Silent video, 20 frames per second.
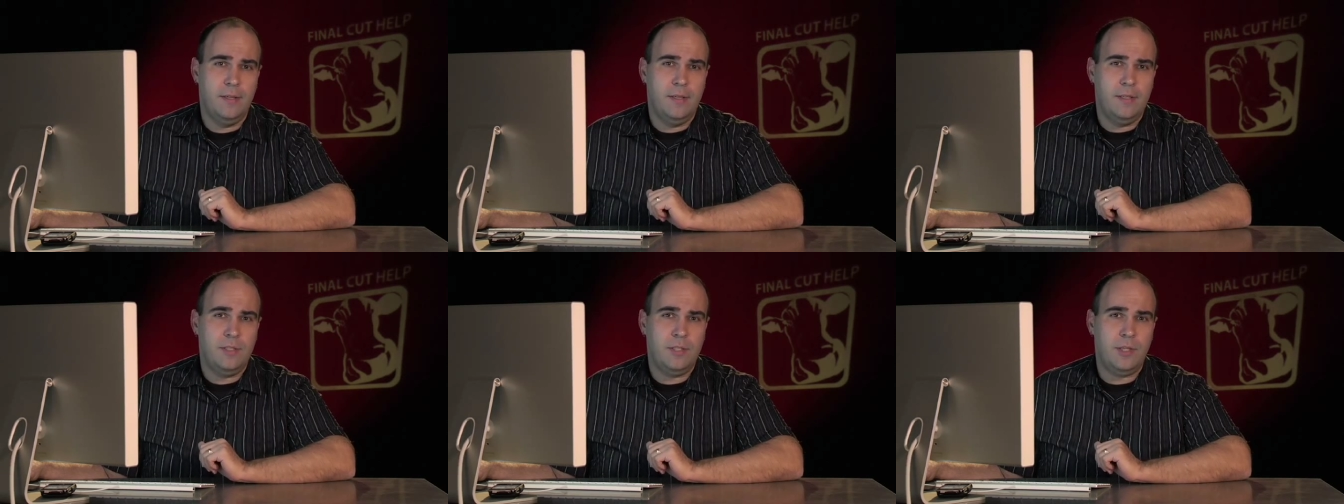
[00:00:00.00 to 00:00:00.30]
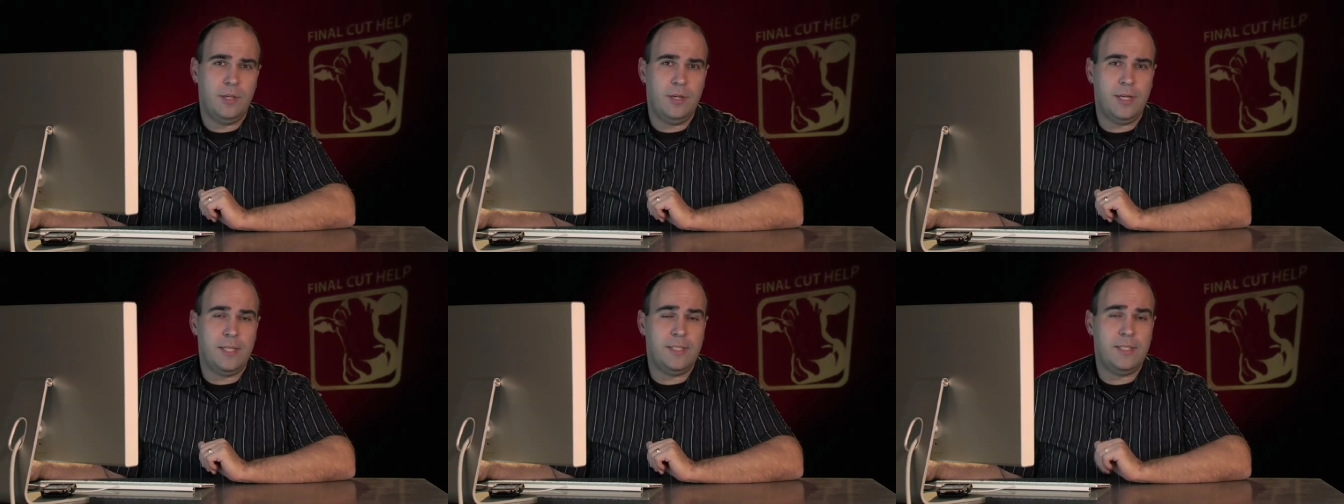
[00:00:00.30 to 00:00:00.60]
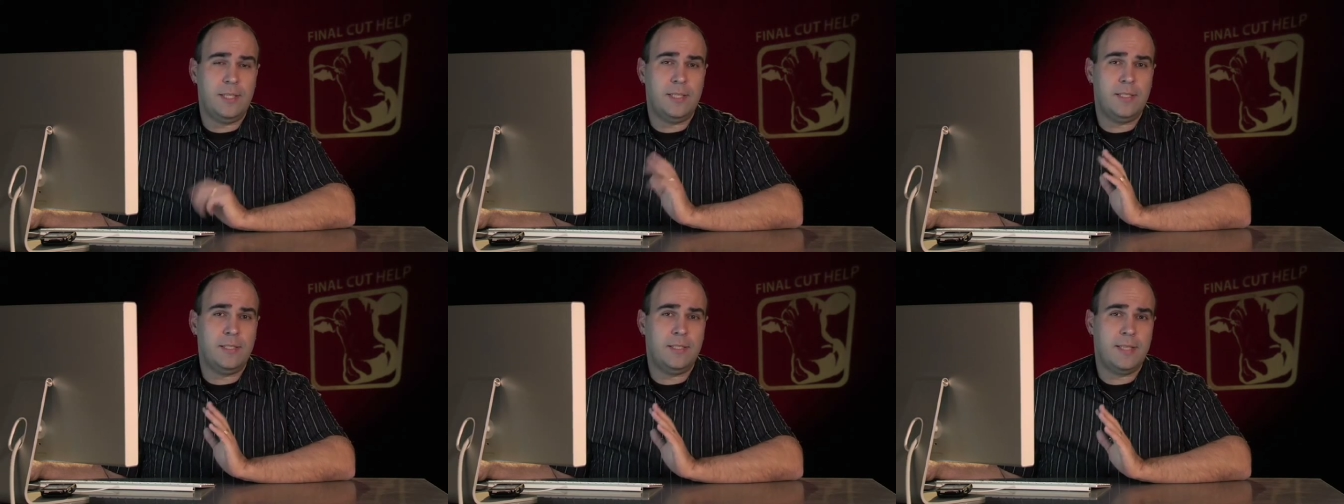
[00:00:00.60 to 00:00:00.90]
So you're going to
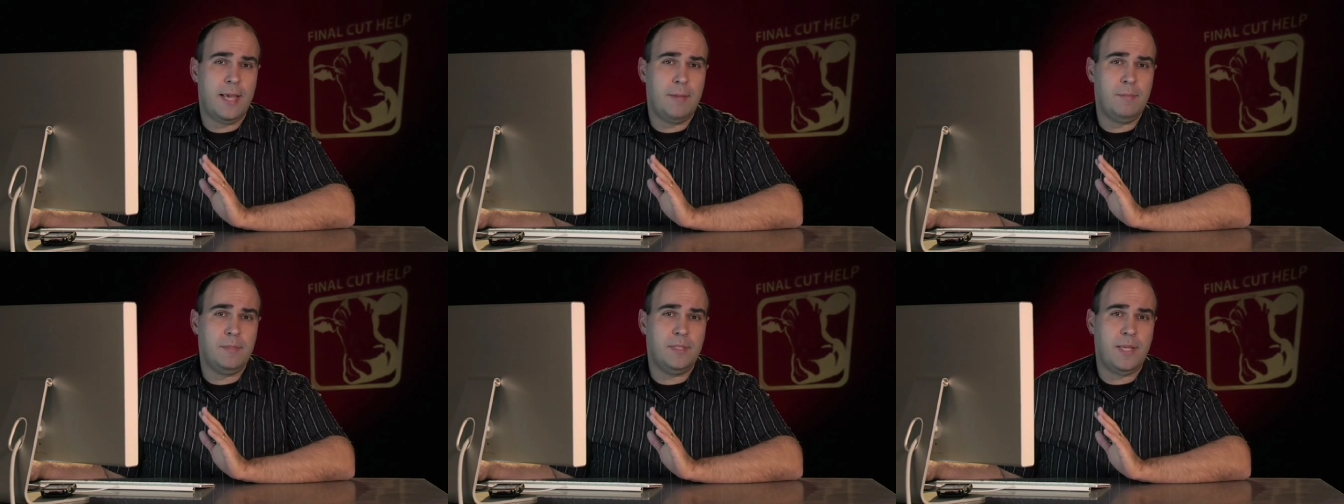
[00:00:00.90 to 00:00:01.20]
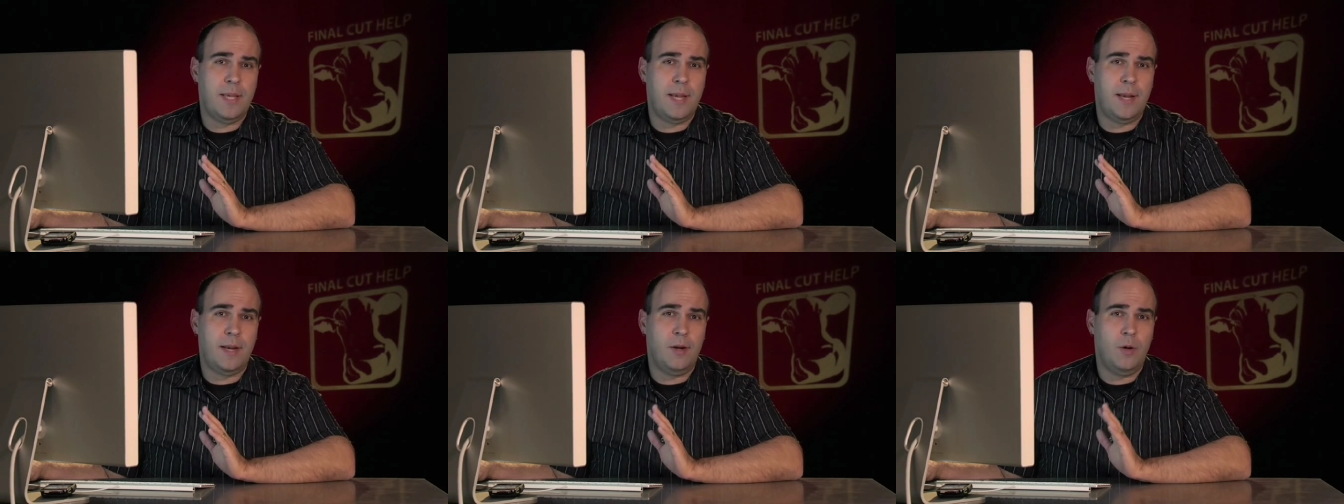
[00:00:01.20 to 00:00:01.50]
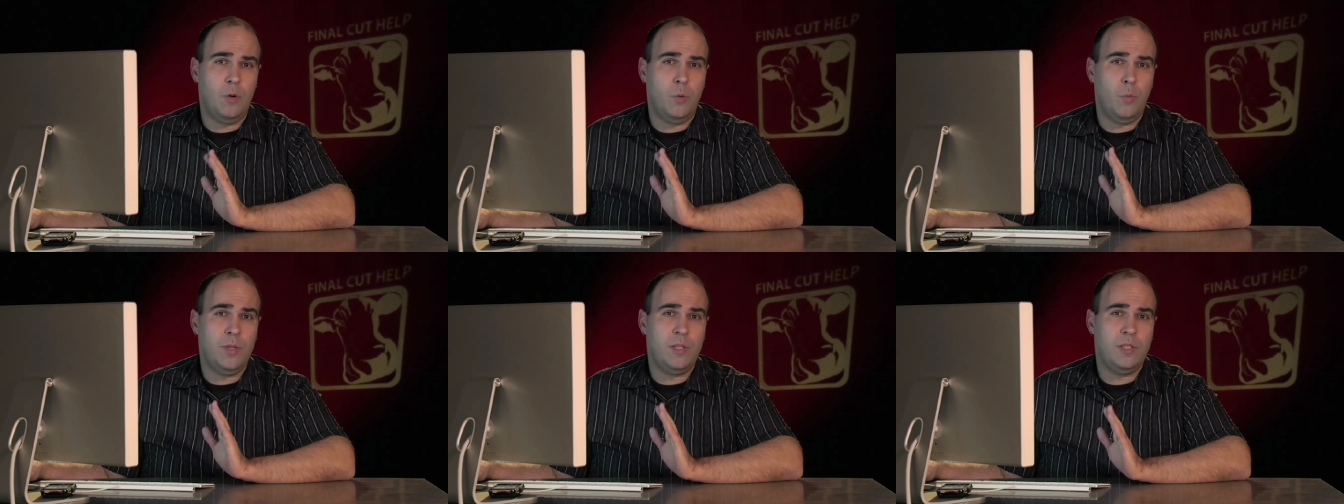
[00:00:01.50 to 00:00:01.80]
see the same
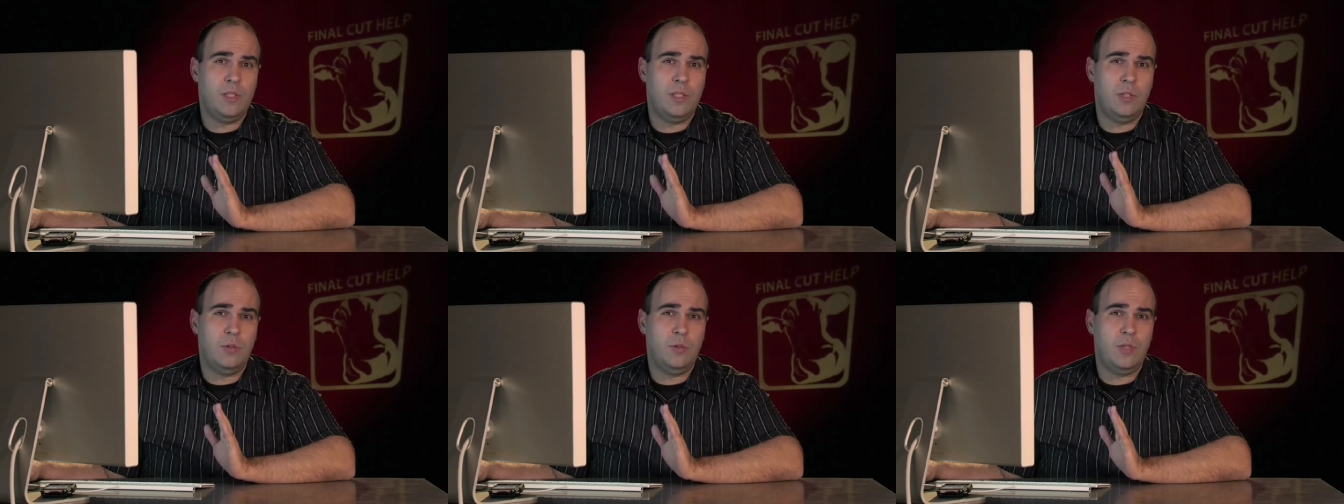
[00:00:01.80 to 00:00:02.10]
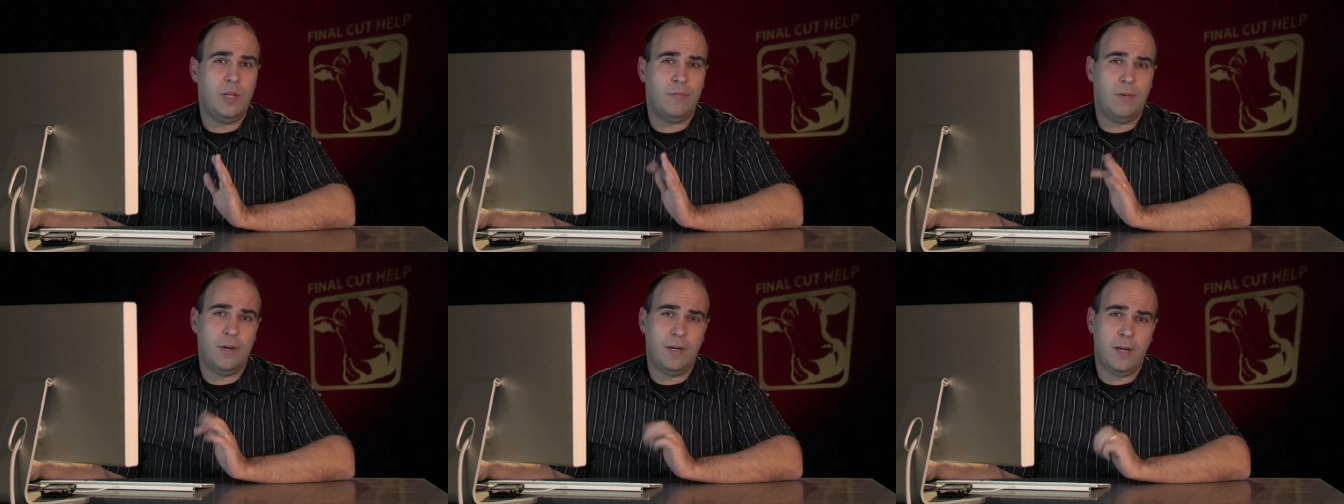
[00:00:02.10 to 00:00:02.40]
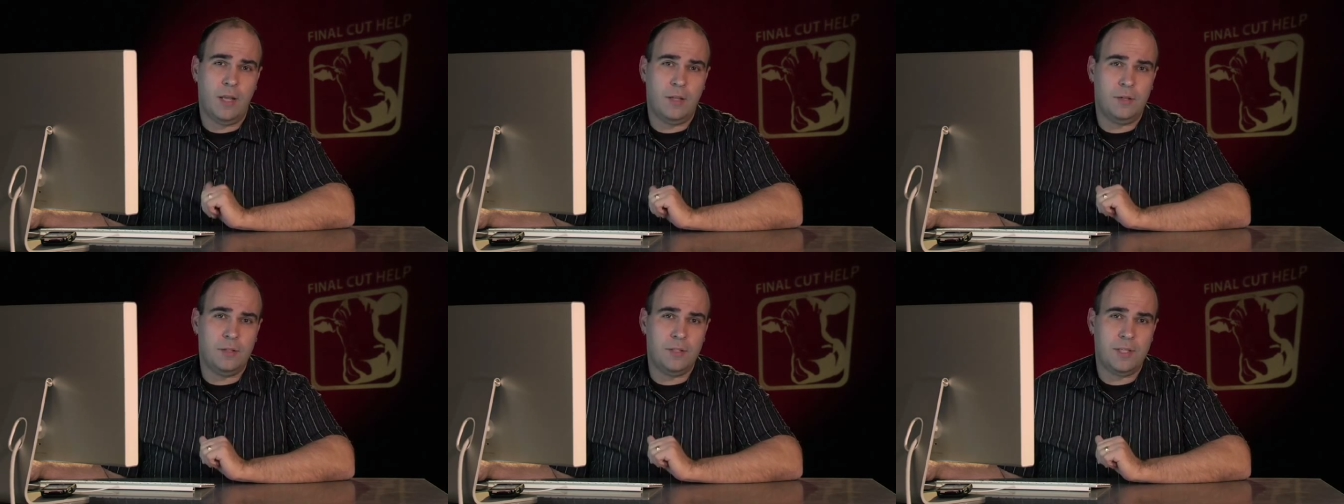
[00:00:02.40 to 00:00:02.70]
scene with two different
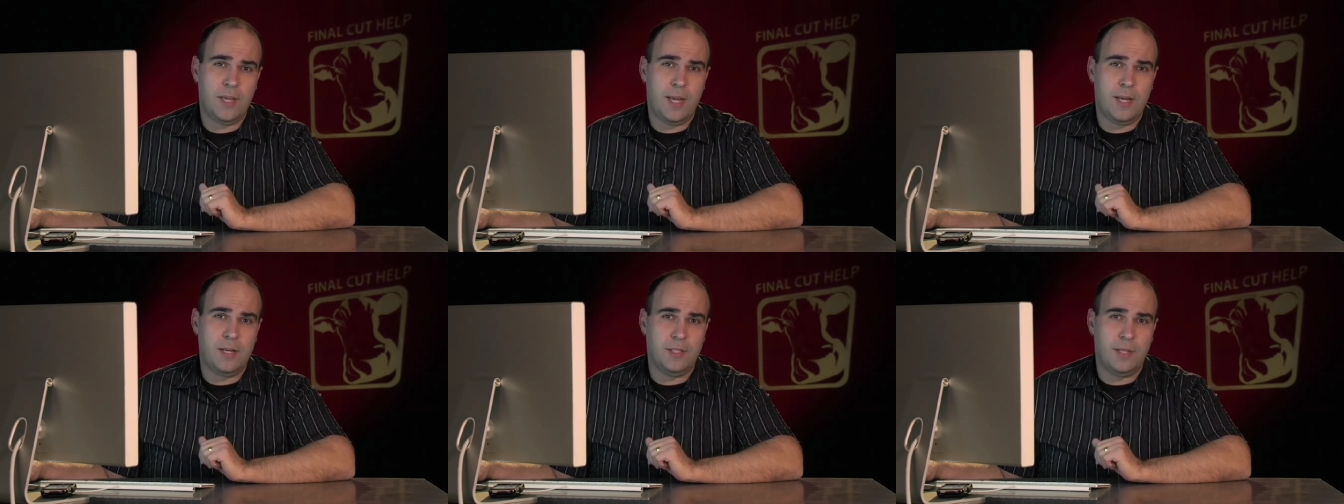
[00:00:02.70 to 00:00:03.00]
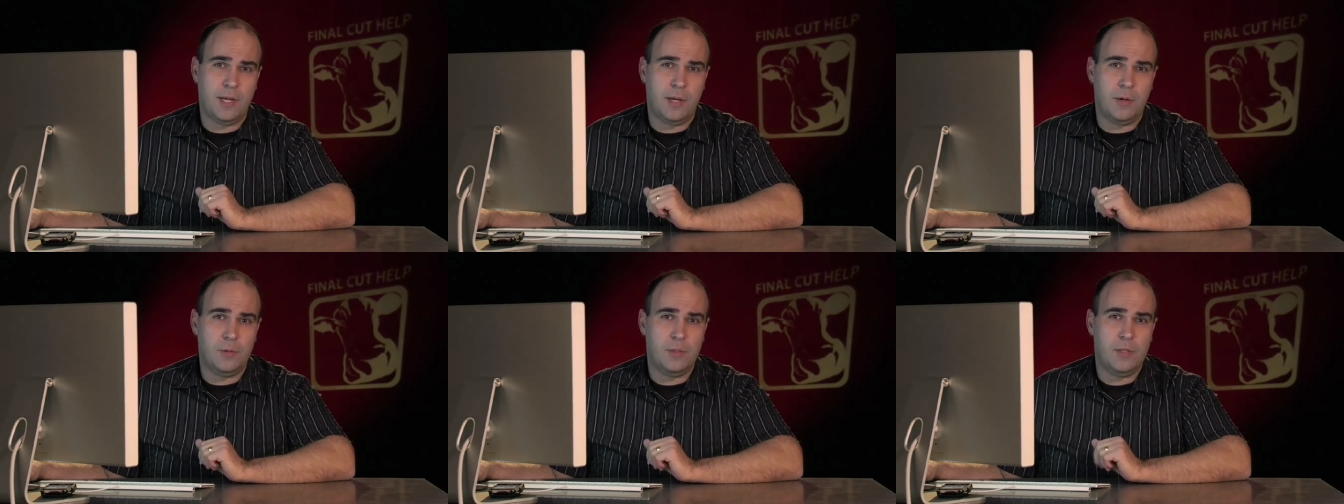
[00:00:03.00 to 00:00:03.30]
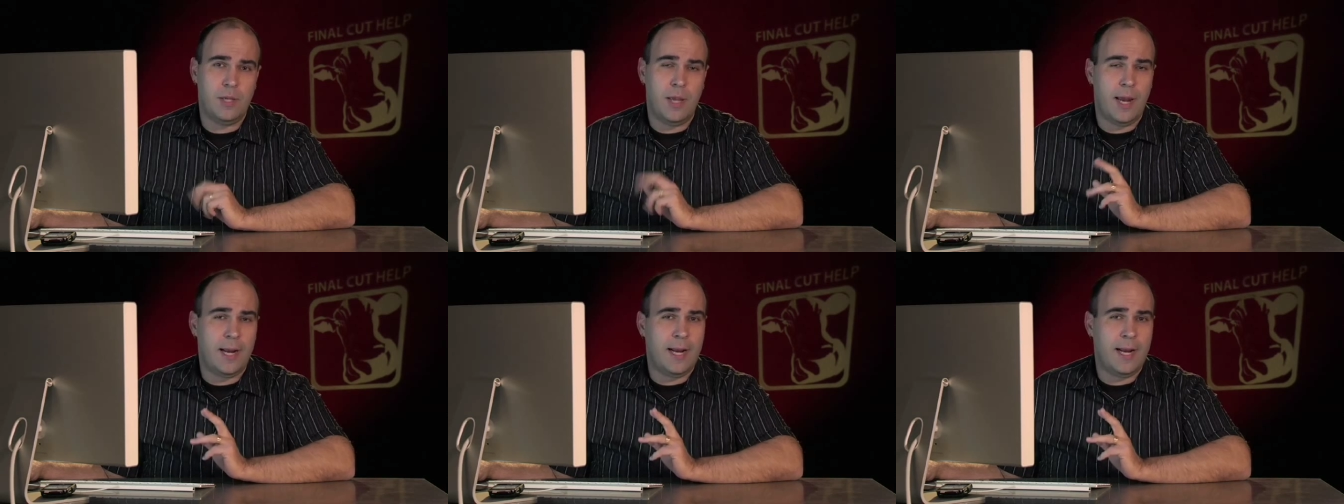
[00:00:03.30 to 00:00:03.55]
color skin tones,